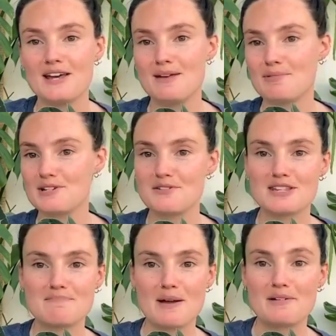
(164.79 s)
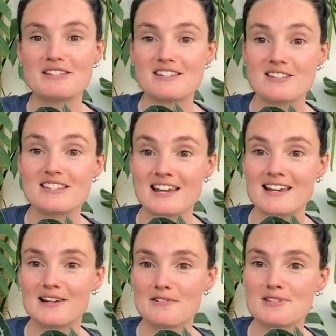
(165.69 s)
producing berries does take
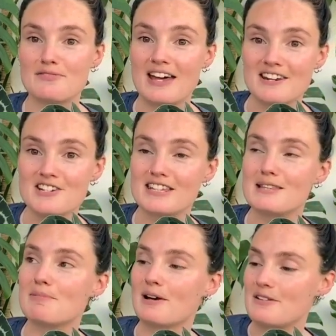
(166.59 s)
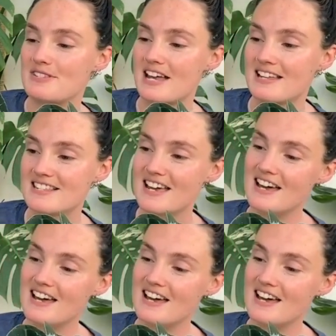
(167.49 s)
a lot of energy in the plants. And